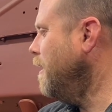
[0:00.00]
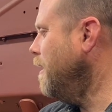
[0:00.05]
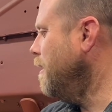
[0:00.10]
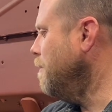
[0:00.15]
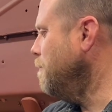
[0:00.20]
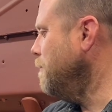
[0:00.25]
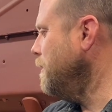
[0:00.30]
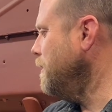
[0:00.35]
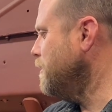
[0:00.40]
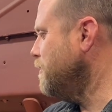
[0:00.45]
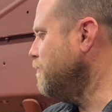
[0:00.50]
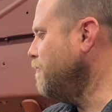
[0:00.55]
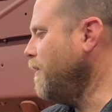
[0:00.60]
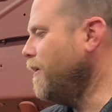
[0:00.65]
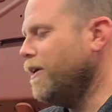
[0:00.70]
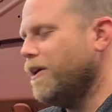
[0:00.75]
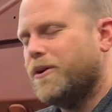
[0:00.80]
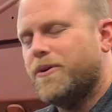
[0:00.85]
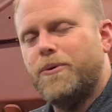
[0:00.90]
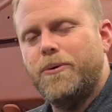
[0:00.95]
It's very
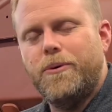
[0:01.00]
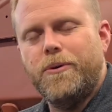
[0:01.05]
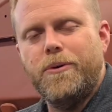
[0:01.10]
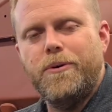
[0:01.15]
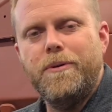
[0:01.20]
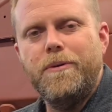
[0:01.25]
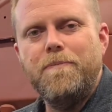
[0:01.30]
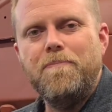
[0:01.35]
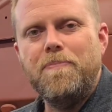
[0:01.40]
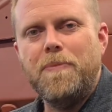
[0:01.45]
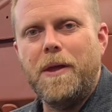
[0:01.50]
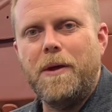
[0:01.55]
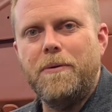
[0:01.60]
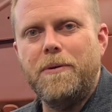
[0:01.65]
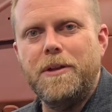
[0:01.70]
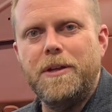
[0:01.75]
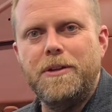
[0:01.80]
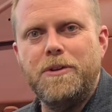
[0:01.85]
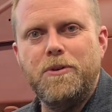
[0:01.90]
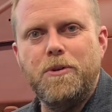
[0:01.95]
cool. I really
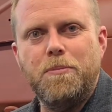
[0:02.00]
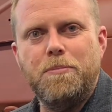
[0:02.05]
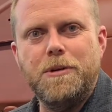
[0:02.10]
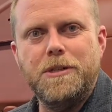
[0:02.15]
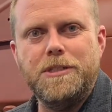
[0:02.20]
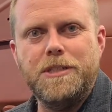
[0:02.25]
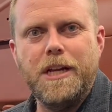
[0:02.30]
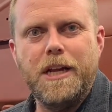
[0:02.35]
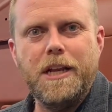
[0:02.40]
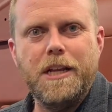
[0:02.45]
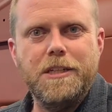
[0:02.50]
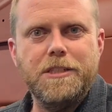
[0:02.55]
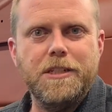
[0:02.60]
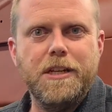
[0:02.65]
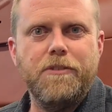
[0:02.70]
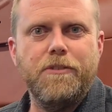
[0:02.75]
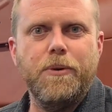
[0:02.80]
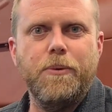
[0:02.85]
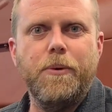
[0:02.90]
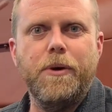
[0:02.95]
do appreciate each and every
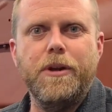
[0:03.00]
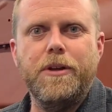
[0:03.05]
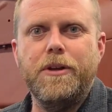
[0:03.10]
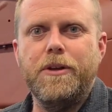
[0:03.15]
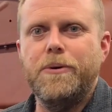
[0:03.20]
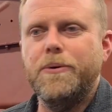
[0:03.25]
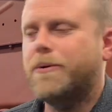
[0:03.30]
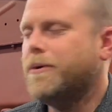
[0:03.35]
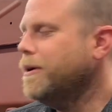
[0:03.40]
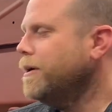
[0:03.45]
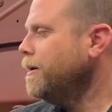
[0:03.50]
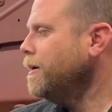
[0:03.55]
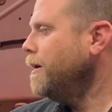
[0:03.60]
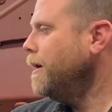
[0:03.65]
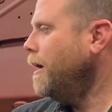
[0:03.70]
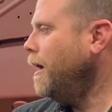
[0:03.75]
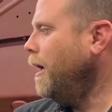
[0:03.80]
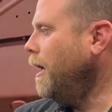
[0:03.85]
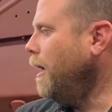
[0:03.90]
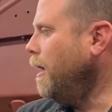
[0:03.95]
one of you.
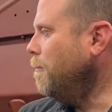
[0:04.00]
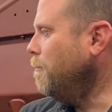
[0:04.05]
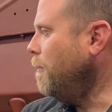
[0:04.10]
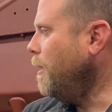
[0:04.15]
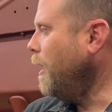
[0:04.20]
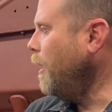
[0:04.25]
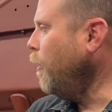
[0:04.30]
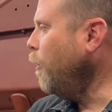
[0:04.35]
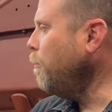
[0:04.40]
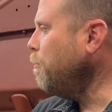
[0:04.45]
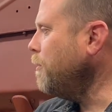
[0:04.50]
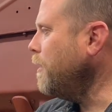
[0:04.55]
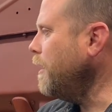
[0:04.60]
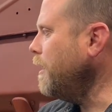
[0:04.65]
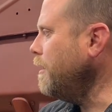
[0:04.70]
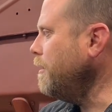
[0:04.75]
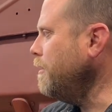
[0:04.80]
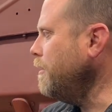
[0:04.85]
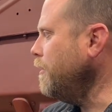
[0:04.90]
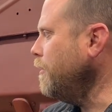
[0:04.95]
I hope that
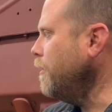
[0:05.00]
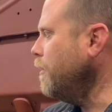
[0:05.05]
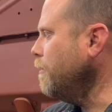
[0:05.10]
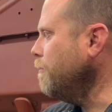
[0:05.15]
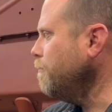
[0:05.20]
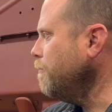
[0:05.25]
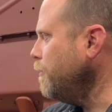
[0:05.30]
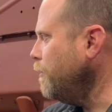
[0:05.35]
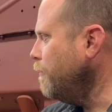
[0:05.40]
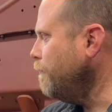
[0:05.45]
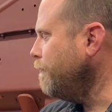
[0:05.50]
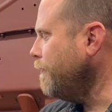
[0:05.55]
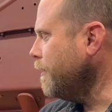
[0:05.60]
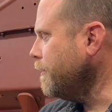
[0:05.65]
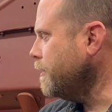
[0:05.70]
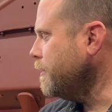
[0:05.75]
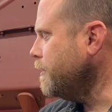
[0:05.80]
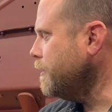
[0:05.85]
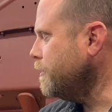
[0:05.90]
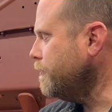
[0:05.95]
you felt that
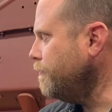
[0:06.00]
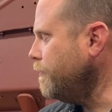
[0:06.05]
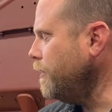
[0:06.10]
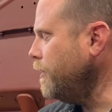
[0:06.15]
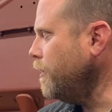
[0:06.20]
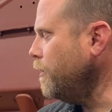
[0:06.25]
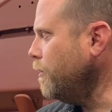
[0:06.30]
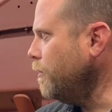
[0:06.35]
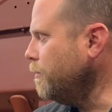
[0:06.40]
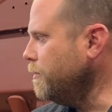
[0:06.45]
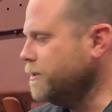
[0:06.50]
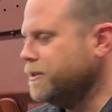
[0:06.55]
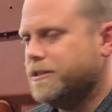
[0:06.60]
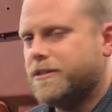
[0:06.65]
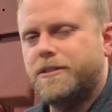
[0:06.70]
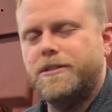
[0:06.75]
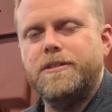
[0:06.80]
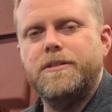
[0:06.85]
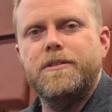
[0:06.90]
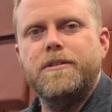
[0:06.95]
this video
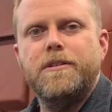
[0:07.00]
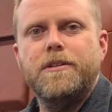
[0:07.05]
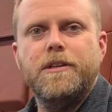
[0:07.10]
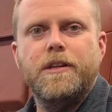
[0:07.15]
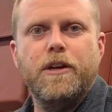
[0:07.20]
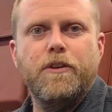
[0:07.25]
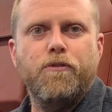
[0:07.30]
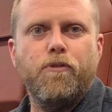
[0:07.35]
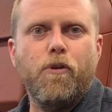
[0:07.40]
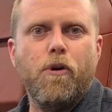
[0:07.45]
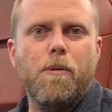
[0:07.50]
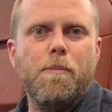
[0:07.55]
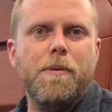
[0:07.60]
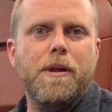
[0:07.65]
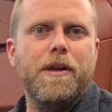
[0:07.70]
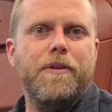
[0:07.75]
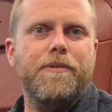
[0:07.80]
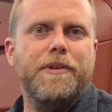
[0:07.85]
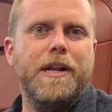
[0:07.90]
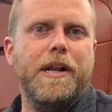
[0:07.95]
was informative
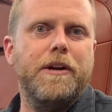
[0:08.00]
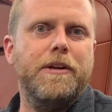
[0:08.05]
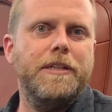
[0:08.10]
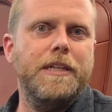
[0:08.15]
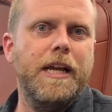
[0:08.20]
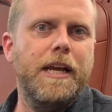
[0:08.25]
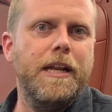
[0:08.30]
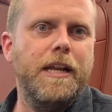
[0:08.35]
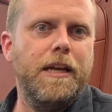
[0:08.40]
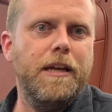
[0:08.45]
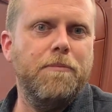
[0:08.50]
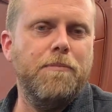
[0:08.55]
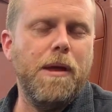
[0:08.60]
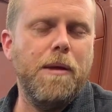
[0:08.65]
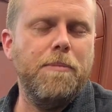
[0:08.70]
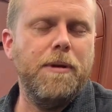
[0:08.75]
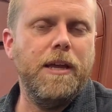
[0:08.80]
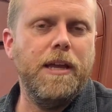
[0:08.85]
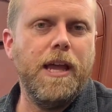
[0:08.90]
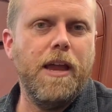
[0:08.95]
and entertaining. Maybe it
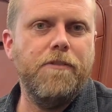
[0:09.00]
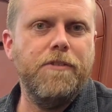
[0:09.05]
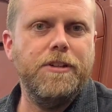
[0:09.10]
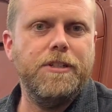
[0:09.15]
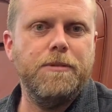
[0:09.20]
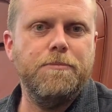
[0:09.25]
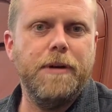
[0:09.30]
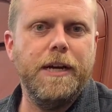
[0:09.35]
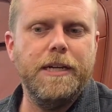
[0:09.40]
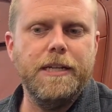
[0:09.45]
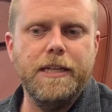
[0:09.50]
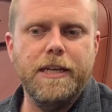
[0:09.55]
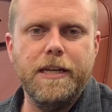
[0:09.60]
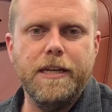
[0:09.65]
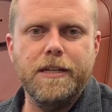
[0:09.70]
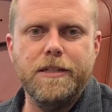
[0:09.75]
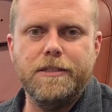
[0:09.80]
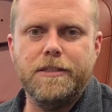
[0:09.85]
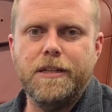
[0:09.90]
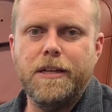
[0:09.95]
gave you some
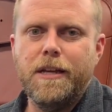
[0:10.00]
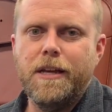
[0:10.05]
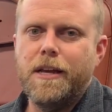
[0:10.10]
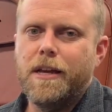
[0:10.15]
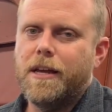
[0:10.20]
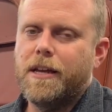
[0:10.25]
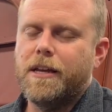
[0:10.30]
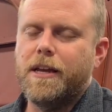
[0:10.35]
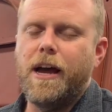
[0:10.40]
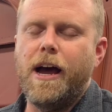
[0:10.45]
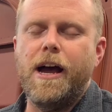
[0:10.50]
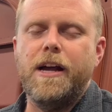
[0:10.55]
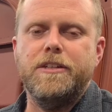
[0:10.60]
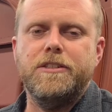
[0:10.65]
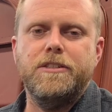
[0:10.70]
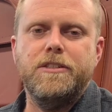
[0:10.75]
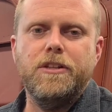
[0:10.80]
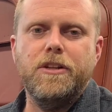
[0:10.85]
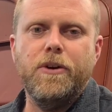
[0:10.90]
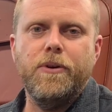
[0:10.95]
ideas. gosh, you
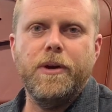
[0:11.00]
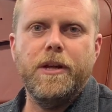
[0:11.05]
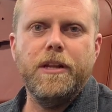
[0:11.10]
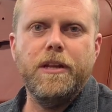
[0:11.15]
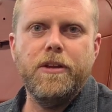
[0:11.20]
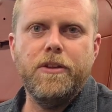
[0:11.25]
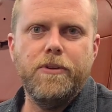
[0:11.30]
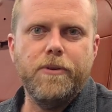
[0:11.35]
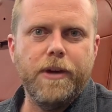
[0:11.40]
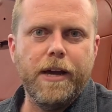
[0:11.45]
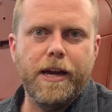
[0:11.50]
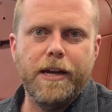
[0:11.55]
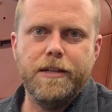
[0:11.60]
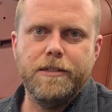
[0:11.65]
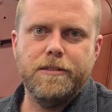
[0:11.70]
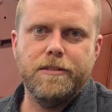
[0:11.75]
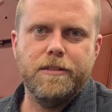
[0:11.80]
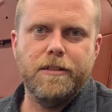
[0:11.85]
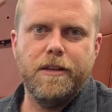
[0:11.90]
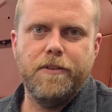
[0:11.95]
know, any of you guys,
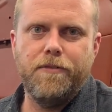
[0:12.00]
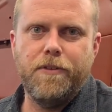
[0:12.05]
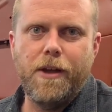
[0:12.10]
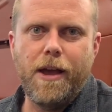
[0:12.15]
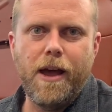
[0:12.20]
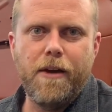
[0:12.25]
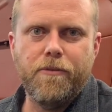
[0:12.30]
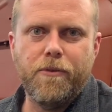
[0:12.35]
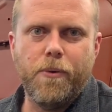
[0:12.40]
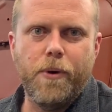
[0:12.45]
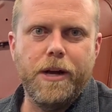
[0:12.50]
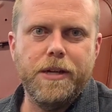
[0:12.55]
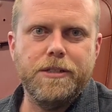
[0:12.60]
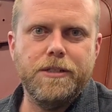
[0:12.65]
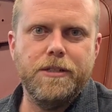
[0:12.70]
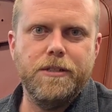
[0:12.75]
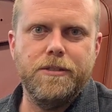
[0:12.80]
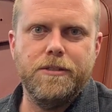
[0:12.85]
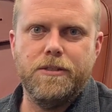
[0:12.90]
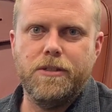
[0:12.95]
if you have
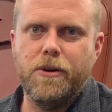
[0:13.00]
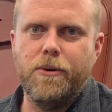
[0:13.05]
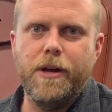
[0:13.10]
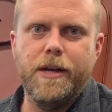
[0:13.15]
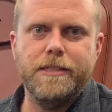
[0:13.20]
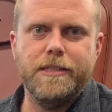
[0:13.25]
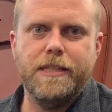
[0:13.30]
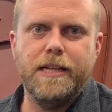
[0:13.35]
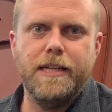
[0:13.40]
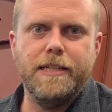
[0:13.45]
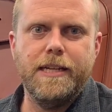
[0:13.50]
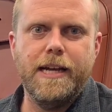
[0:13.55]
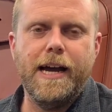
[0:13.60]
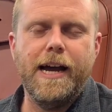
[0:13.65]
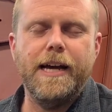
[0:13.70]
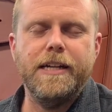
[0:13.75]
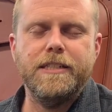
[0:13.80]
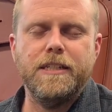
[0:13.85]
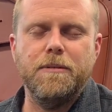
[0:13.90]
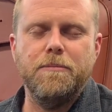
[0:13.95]
questions, don't hesitate to
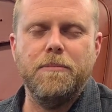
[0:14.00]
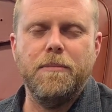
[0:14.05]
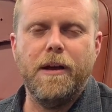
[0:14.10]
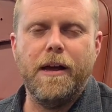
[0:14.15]
ask them.